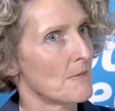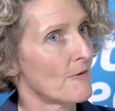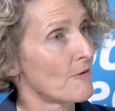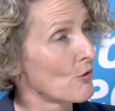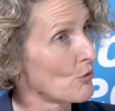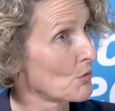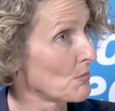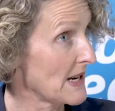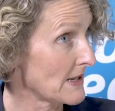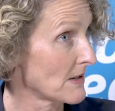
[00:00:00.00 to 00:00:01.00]
formal
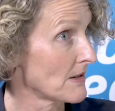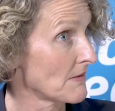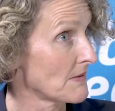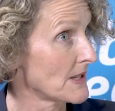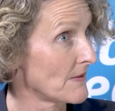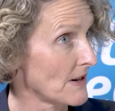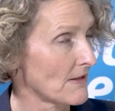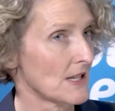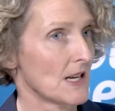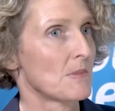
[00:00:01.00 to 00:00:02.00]
measures of severity,